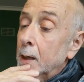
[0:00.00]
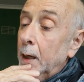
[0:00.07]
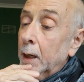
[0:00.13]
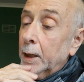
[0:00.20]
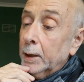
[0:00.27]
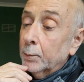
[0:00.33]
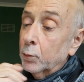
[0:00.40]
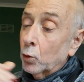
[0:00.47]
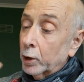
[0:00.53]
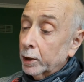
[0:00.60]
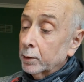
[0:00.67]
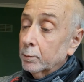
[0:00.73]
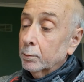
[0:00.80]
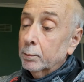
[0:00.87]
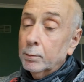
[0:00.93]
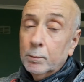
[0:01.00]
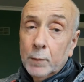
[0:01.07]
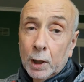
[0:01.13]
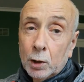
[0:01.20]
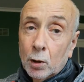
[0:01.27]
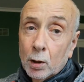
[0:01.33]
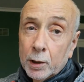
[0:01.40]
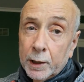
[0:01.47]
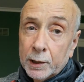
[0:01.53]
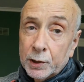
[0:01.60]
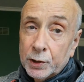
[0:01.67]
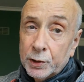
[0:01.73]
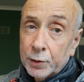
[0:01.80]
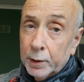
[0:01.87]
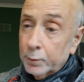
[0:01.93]
import it and make all the
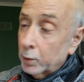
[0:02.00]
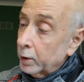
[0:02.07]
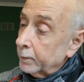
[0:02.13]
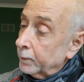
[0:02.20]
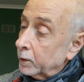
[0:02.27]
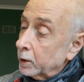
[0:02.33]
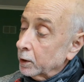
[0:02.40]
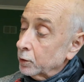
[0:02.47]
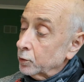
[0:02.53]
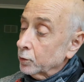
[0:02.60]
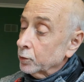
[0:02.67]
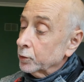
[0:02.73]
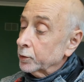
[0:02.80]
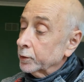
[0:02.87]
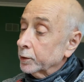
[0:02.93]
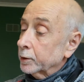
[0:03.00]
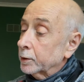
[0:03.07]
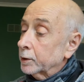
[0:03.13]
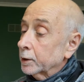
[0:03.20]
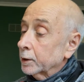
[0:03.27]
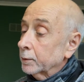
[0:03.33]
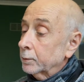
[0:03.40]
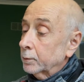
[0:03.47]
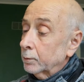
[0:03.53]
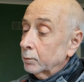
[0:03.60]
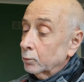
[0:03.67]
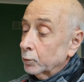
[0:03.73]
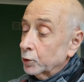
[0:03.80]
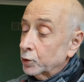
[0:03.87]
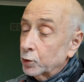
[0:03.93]
necessary modifications that
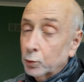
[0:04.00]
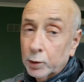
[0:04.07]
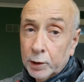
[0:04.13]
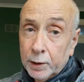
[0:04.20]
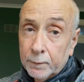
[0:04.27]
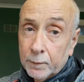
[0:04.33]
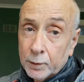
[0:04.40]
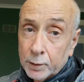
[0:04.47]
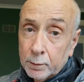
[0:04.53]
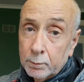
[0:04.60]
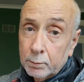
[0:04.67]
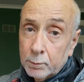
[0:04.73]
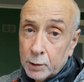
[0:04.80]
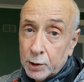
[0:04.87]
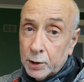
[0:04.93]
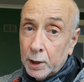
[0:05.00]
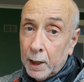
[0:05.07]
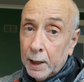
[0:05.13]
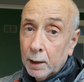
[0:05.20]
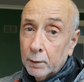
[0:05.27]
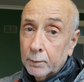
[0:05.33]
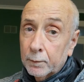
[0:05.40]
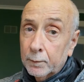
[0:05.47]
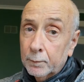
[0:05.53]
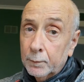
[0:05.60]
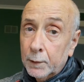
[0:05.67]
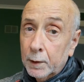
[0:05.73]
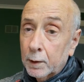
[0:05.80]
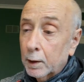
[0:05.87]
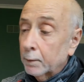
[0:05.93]
would suit a different style
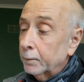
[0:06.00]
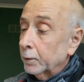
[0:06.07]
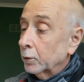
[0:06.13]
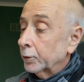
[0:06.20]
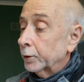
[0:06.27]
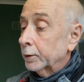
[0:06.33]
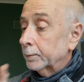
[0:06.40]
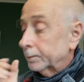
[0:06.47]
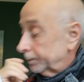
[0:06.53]
of filter.